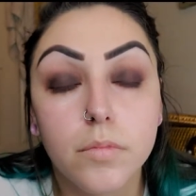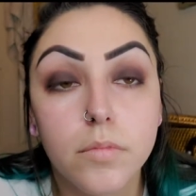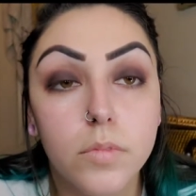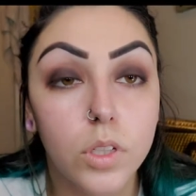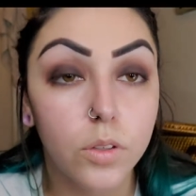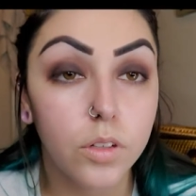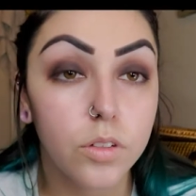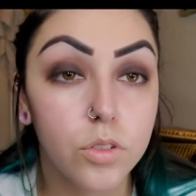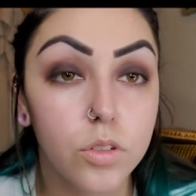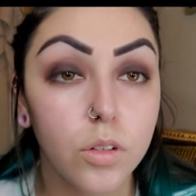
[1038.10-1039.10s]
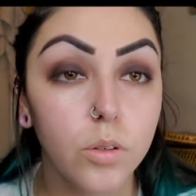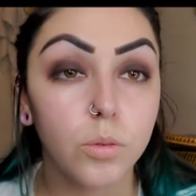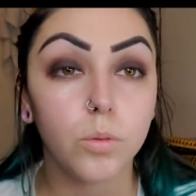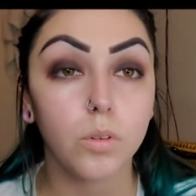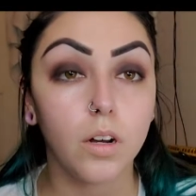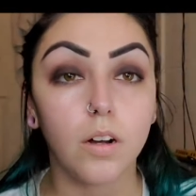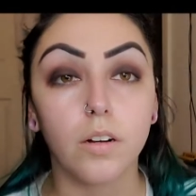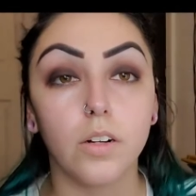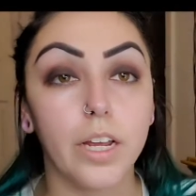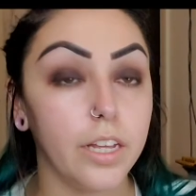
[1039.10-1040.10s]
So there's no
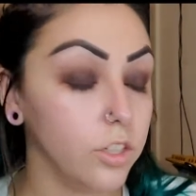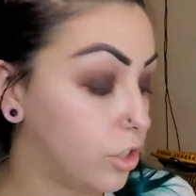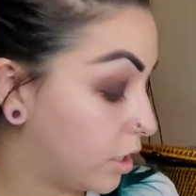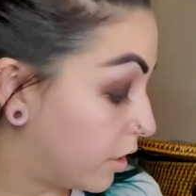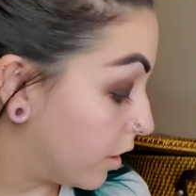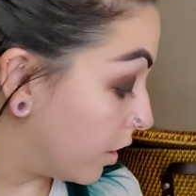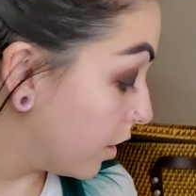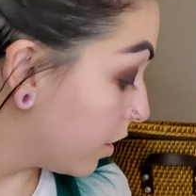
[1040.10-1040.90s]
hard edge here